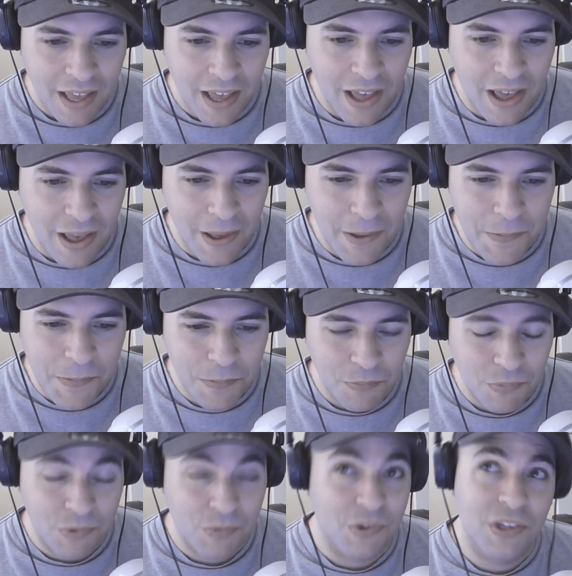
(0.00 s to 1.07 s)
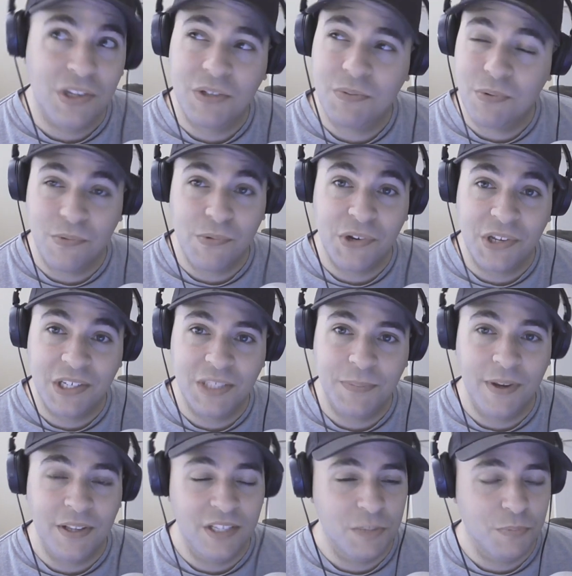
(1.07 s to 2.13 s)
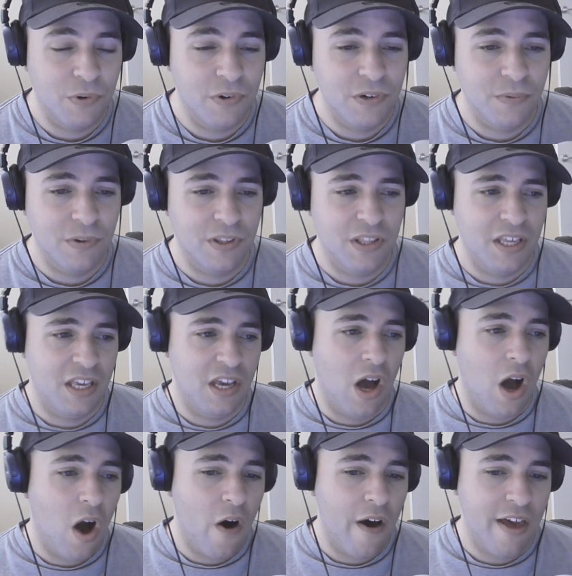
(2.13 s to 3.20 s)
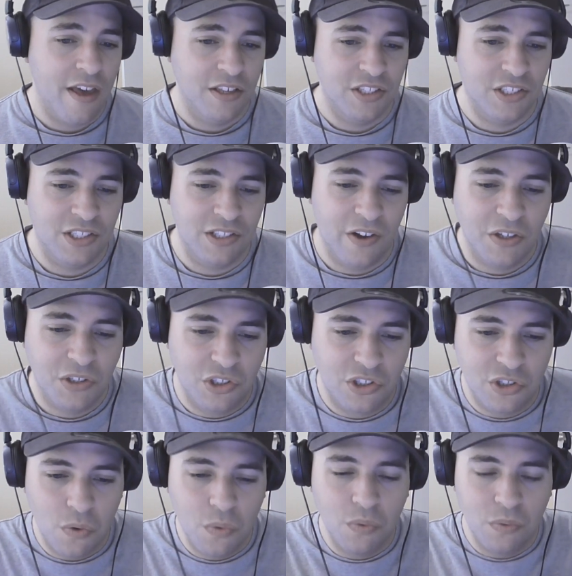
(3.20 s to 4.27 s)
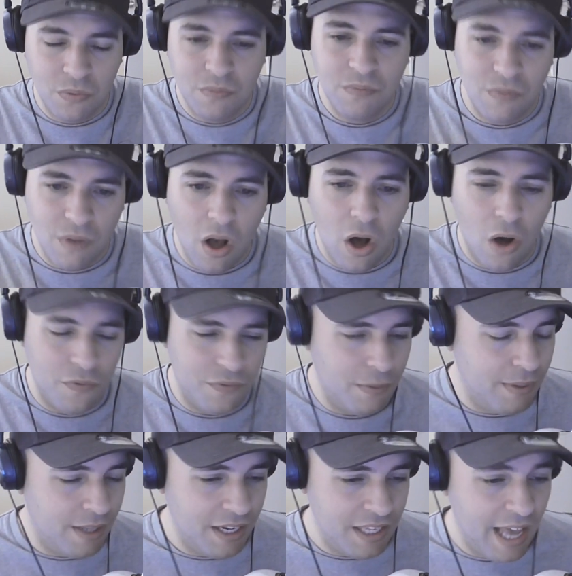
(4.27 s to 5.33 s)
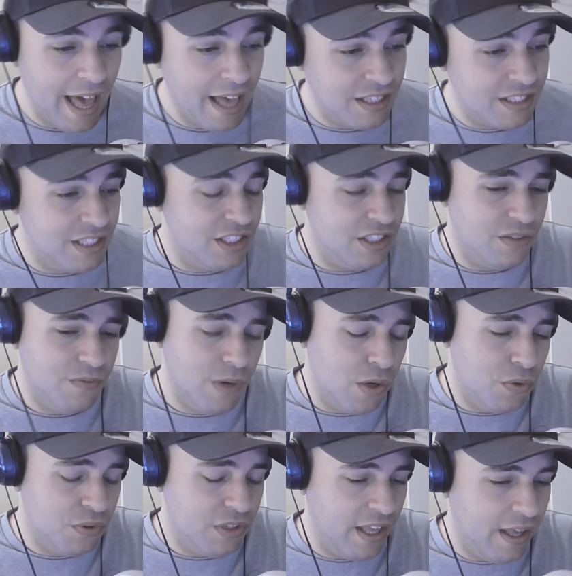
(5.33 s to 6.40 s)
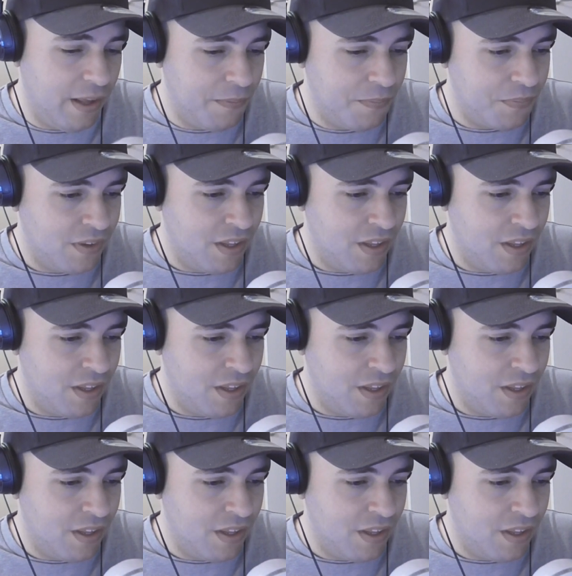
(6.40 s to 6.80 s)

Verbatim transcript: Um, well, what do you what would you expect? He's probably one of the highest like sought after bloody actors in the world now.